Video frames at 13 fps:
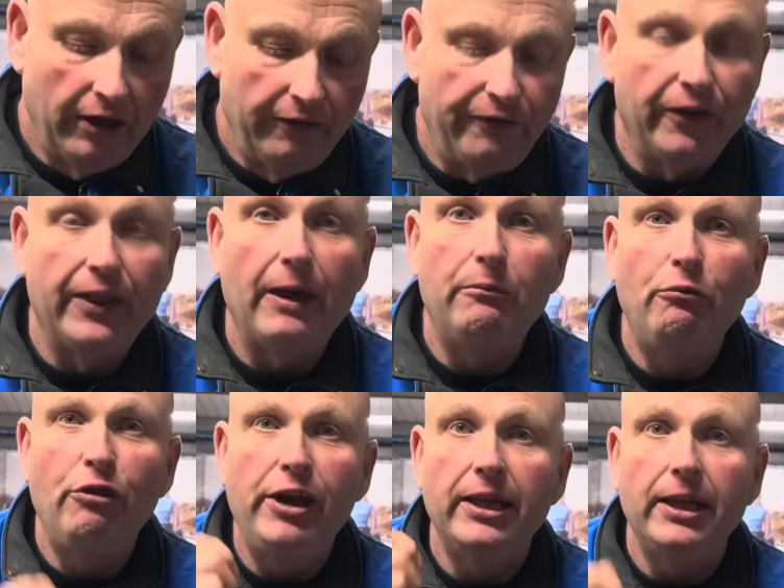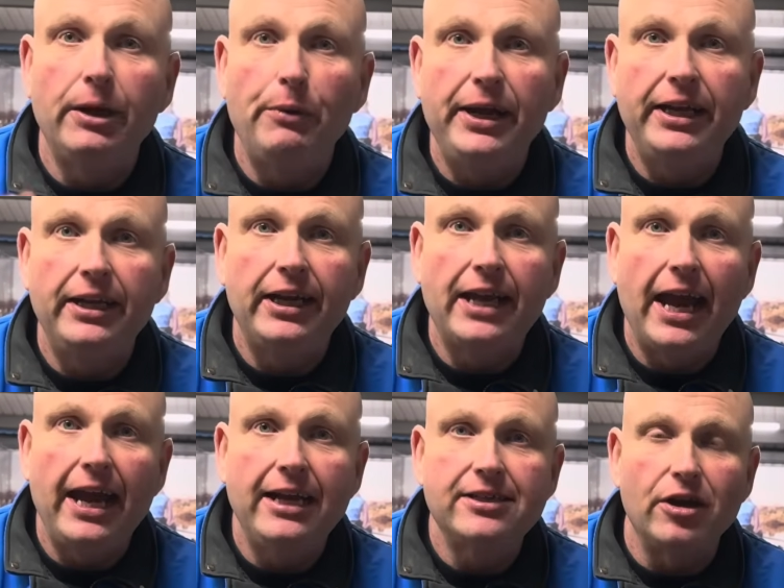for them really windy
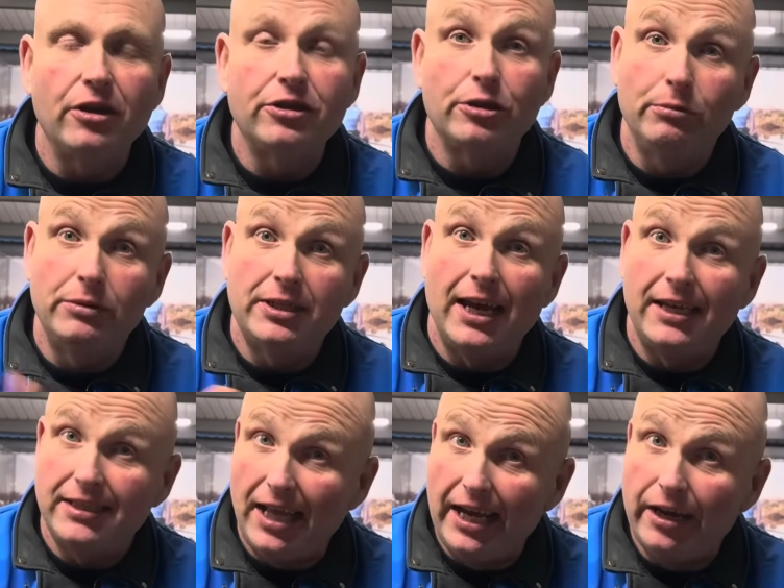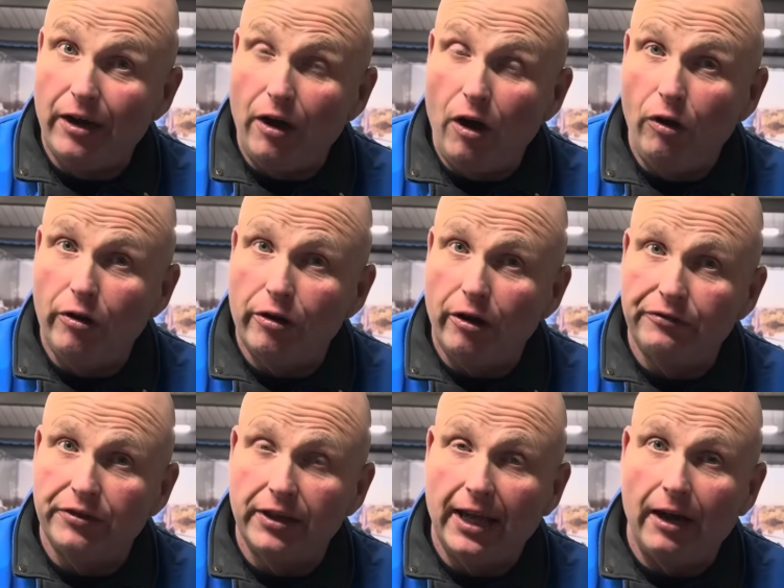days, or sometimes like at Allcroft
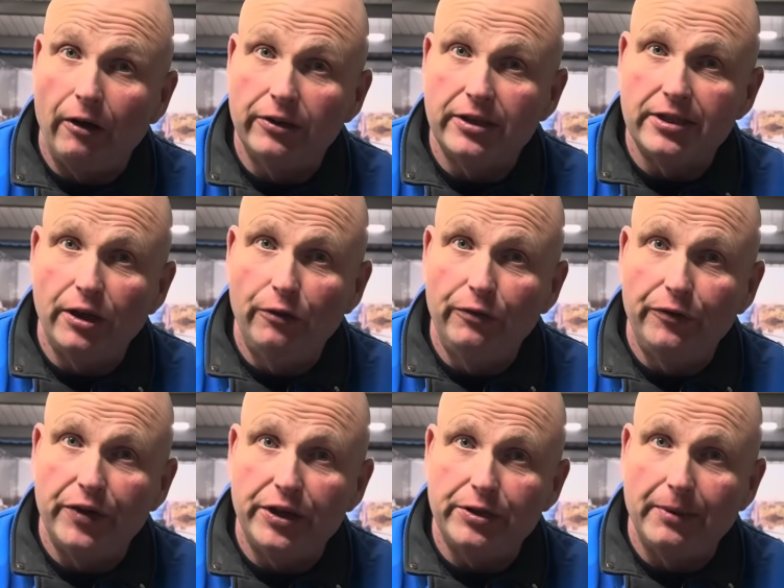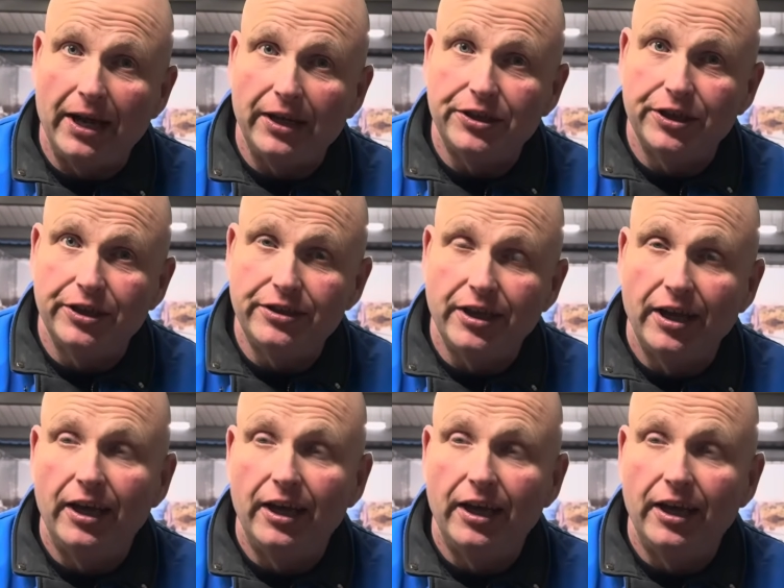and that on the silverfish matches.